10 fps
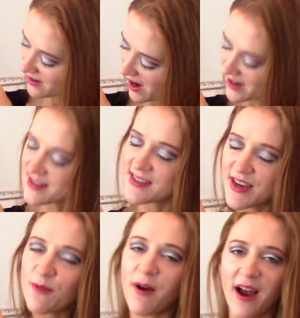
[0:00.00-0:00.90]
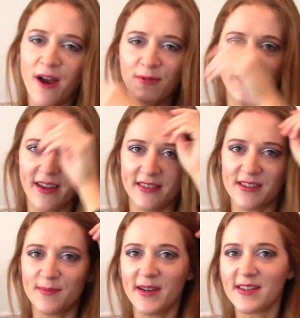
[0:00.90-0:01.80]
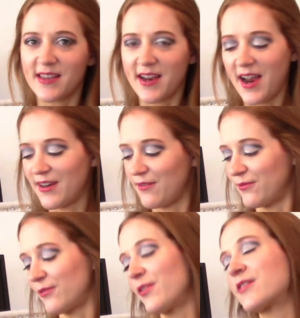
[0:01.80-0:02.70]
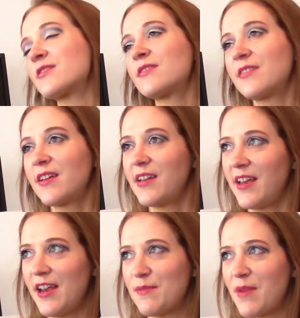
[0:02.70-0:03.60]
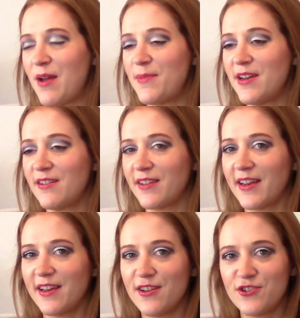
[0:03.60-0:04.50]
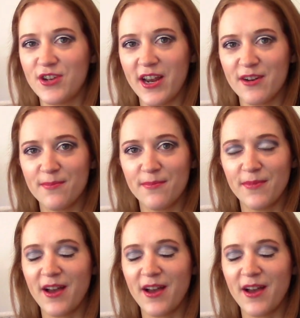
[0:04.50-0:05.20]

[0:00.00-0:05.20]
I can see why I would like this, because it kind of looks, in my opinion, like a Japanime